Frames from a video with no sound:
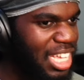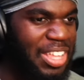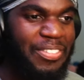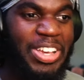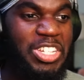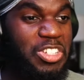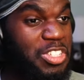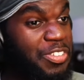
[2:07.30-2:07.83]
The
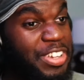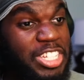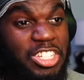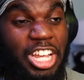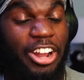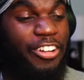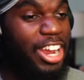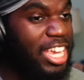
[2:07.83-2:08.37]
visuals, the visuals
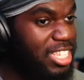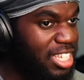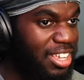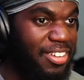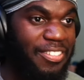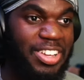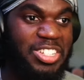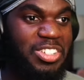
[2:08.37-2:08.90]
are crazy. The
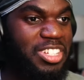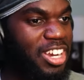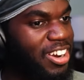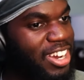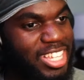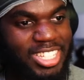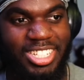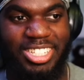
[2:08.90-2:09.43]
visuals are
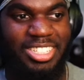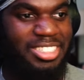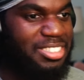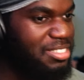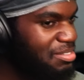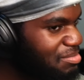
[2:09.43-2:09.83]
crazy